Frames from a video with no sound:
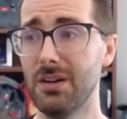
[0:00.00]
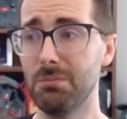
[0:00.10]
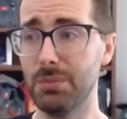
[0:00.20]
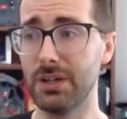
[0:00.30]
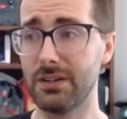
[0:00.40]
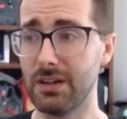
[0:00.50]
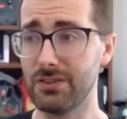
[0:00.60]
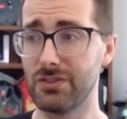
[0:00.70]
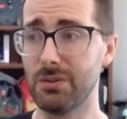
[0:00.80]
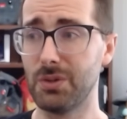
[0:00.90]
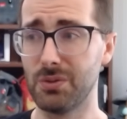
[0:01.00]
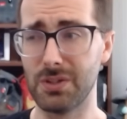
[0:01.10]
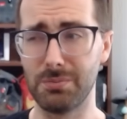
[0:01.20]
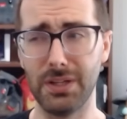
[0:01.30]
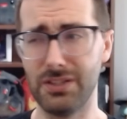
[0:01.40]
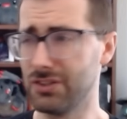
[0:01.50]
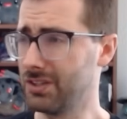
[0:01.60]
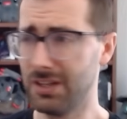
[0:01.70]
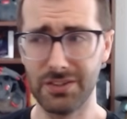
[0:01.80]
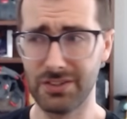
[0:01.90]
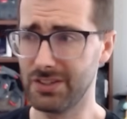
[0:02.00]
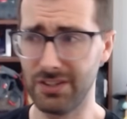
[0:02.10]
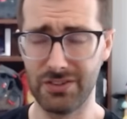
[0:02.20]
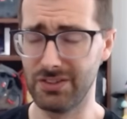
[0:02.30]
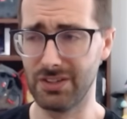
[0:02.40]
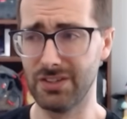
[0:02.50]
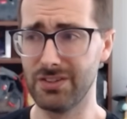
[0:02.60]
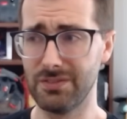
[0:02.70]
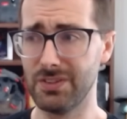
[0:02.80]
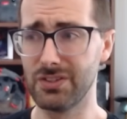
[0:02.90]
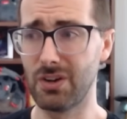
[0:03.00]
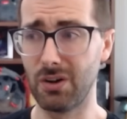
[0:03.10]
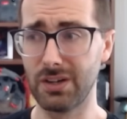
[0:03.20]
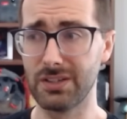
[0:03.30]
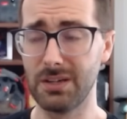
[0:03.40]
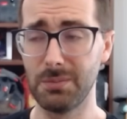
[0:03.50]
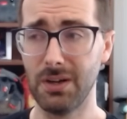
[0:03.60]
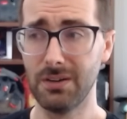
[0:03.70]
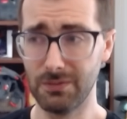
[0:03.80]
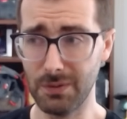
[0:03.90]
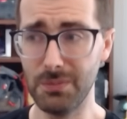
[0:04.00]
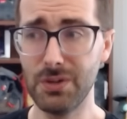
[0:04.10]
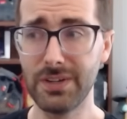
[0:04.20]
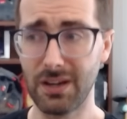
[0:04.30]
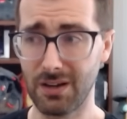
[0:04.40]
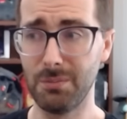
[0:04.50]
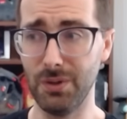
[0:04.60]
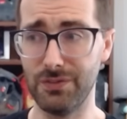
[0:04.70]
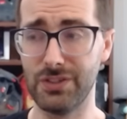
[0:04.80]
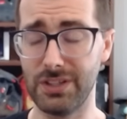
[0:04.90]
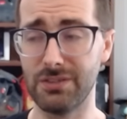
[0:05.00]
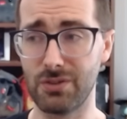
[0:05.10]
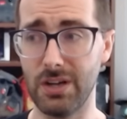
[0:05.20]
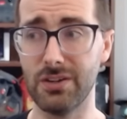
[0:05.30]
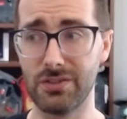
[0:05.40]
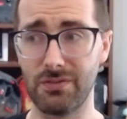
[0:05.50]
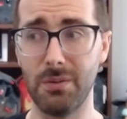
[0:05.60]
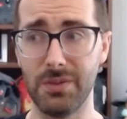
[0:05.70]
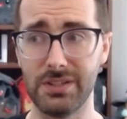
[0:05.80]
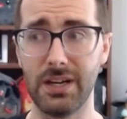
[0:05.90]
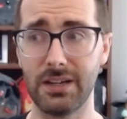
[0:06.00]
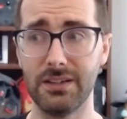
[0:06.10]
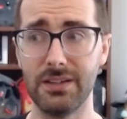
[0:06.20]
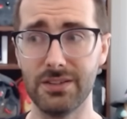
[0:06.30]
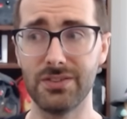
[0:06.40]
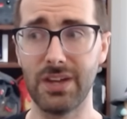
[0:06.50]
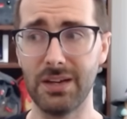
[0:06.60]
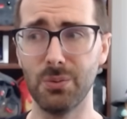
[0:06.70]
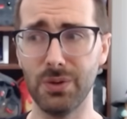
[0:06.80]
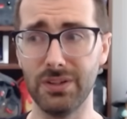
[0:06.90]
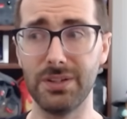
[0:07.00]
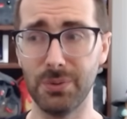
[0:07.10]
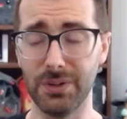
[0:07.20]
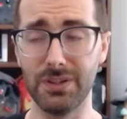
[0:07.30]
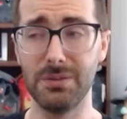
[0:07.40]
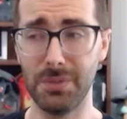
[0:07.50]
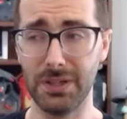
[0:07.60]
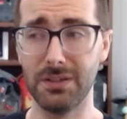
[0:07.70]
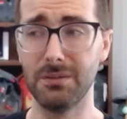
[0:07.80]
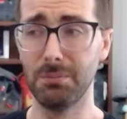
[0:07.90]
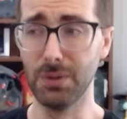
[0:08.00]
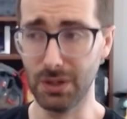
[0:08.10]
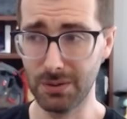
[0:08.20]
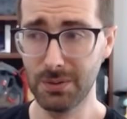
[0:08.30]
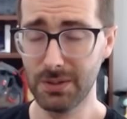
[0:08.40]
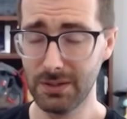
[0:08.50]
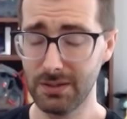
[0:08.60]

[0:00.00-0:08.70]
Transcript: But as someone who has played just tons and tons and tons of this archetype, removing a couple of City of Traders from the deck is a really, really big blow.